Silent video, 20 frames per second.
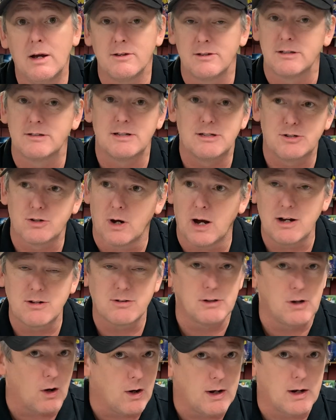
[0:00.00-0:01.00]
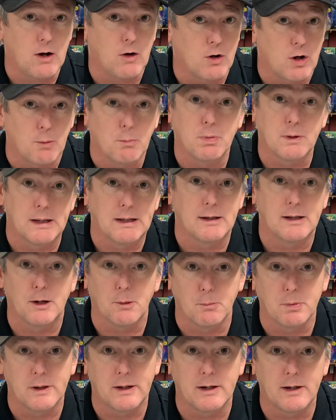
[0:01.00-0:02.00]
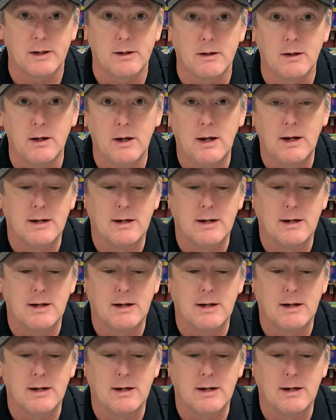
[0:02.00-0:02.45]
since these are actually already all completely completed.